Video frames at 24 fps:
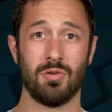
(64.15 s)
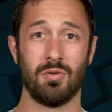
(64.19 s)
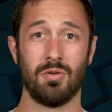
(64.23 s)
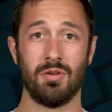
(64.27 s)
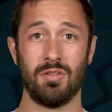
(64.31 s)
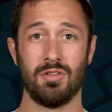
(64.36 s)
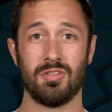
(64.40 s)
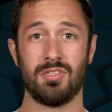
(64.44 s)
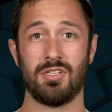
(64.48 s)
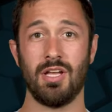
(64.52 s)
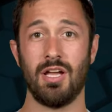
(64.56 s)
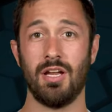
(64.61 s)
sold
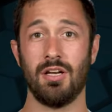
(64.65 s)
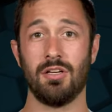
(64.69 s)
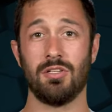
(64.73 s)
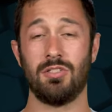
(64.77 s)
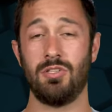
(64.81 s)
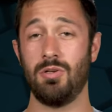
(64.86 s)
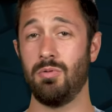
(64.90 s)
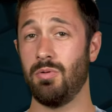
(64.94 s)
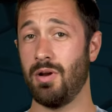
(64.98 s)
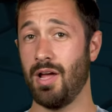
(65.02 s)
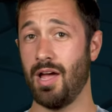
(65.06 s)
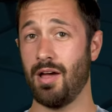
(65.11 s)
in the state
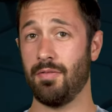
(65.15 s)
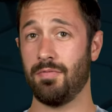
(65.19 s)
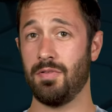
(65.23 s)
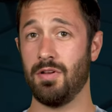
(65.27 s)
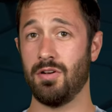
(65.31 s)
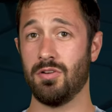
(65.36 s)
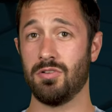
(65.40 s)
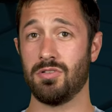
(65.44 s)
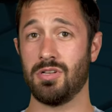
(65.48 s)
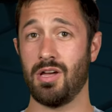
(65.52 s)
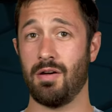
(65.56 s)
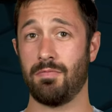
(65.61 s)
two and a half
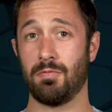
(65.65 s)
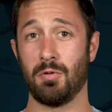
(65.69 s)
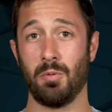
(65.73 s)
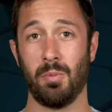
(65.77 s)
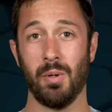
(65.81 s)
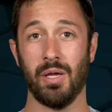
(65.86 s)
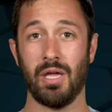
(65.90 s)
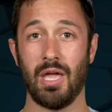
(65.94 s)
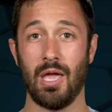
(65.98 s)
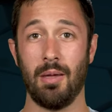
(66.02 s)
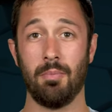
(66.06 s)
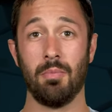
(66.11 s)
years after it
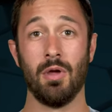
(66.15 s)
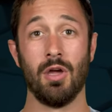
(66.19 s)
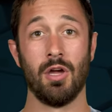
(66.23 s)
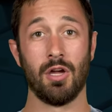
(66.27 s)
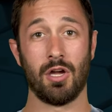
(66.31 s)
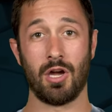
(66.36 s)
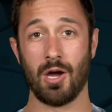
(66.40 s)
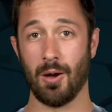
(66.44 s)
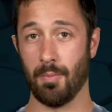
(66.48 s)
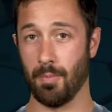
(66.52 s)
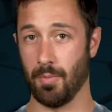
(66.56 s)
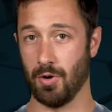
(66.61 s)
became
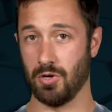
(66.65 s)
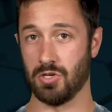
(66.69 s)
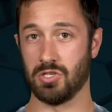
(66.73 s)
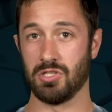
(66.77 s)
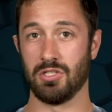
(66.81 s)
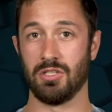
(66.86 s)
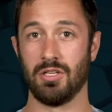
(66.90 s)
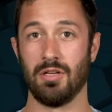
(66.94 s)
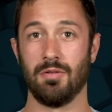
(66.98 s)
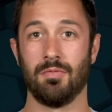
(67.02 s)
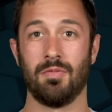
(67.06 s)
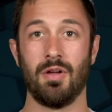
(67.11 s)

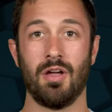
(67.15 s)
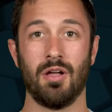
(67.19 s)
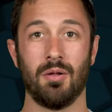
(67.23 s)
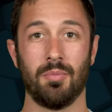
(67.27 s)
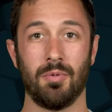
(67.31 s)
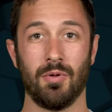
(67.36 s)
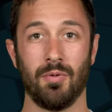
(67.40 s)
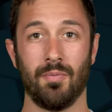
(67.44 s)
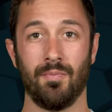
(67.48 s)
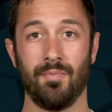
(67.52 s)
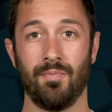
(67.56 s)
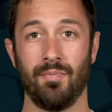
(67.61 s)
commercially
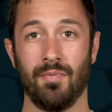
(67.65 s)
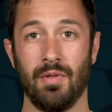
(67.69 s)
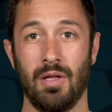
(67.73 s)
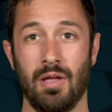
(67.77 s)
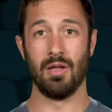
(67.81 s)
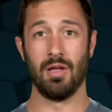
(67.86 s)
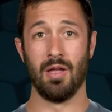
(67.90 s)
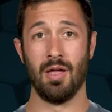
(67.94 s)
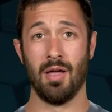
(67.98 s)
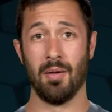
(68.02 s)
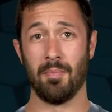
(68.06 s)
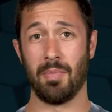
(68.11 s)
available.
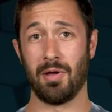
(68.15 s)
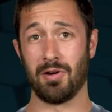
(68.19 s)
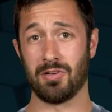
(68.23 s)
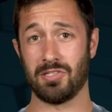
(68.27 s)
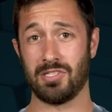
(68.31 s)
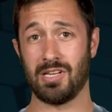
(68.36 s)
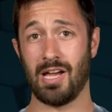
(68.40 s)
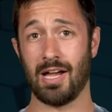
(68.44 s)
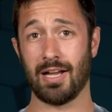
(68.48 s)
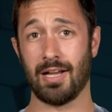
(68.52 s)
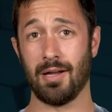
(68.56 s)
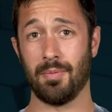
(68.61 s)
Better
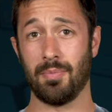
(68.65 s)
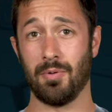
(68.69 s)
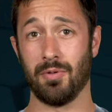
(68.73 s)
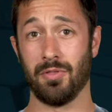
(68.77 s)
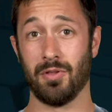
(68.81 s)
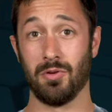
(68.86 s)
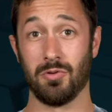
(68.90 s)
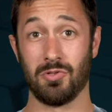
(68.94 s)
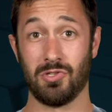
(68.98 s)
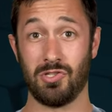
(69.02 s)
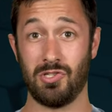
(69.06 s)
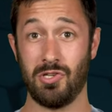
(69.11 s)
stock up
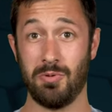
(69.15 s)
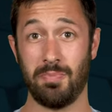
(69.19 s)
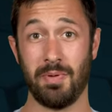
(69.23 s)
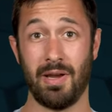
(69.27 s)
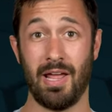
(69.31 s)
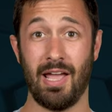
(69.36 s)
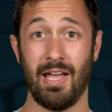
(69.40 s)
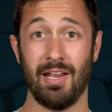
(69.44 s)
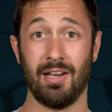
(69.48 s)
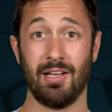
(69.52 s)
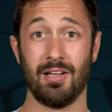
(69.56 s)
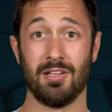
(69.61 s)
on those
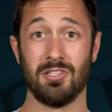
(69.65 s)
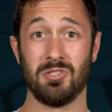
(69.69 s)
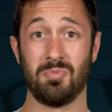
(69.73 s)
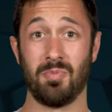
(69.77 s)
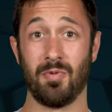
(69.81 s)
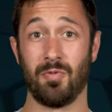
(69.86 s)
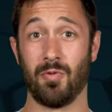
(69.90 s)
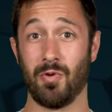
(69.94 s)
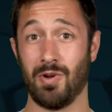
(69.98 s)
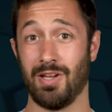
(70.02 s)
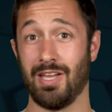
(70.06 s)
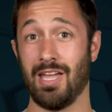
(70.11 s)
stupid handguns
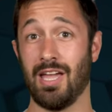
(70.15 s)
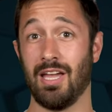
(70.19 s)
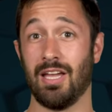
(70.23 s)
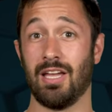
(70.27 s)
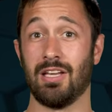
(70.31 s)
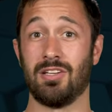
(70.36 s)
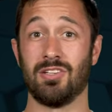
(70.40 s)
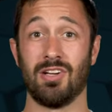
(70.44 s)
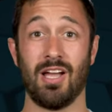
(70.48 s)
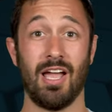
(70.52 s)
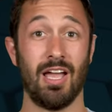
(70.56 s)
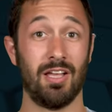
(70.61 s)
before you can't
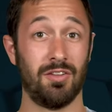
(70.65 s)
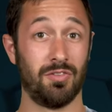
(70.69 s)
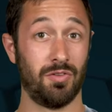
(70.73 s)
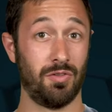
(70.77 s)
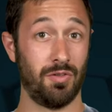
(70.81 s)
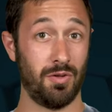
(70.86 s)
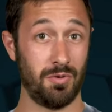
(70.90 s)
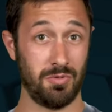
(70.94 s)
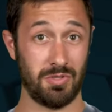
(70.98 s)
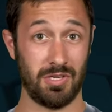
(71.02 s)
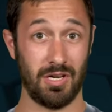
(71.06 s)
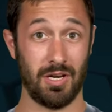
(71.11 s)
get your hands
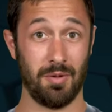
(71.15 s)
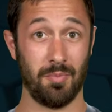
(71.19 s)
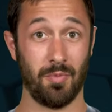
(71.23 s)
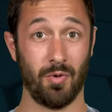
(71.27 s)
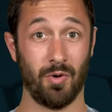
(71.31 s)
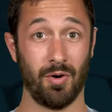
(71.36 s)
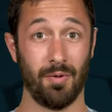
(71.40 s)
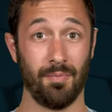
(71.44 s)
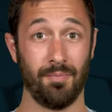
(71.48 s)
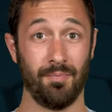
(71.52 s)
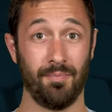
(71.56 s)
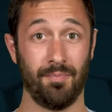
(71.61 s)
on those
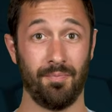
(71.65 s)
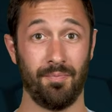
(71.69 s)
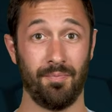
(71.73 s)
anymore.